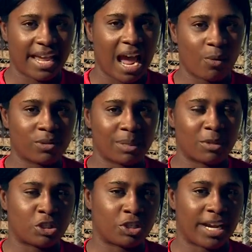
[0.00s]
I will
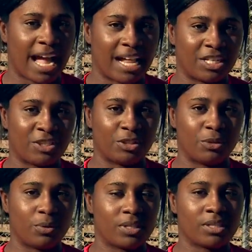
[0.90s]
demonstrate how to
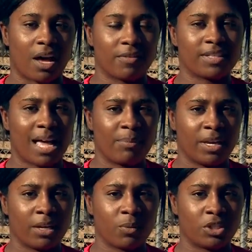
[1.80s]
do soft
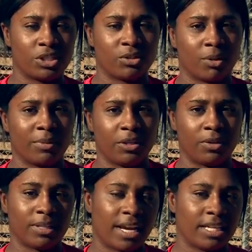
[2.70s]
slapping, which is normally
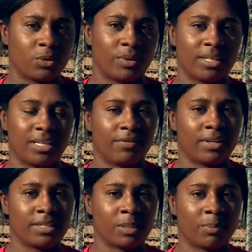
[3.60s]
utilized when the defense is